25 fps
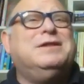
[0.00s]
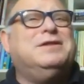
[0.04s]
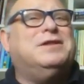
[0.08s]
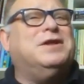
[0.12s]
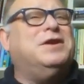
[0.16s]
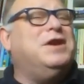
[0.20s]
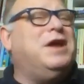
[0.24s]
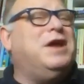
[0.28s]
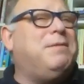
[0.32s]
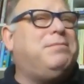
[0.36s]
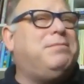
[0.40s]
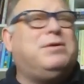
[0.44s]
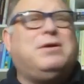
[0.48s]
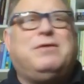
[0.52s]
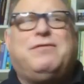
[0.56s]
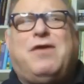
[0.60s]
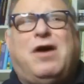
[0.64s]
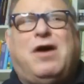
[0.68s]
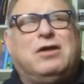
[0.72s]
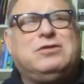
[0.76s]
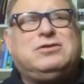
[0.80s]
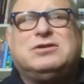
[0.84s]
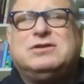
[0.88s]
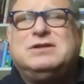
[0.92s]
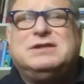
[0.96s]
The number of
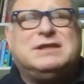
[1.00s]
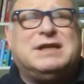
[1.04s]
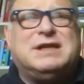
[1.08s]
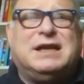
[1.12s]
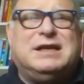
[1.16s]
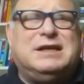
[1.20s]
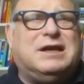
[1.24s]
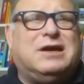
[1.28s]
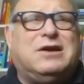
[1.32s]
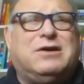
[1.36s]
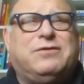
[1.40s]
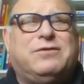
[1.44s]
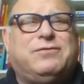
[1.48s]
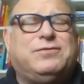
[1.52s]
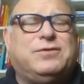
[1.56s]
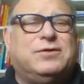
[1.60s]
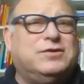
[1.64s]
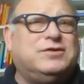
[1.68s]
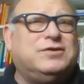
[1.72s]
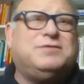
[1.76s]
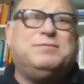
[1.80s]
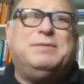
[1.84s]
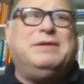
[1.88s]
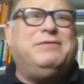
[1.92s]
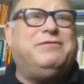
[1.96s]
alternate and error
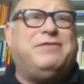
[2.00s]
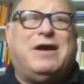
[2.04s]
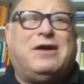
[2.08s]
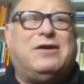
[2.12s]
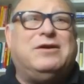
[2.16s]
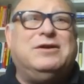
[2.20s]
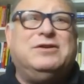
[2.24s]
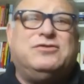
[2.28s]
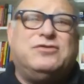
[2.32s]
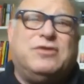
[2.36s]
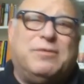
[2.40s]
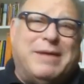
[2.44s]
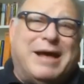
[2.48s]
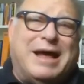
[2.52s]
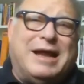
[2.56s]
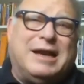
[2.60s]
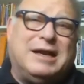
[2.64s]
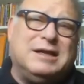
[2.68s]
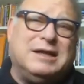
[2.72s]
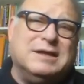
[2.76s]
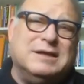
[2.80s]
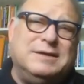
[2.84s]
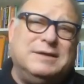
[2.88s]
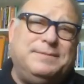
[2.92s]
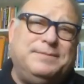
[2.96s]
flows may vary
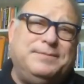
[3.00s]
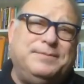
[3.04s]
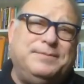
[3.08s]
dramatically.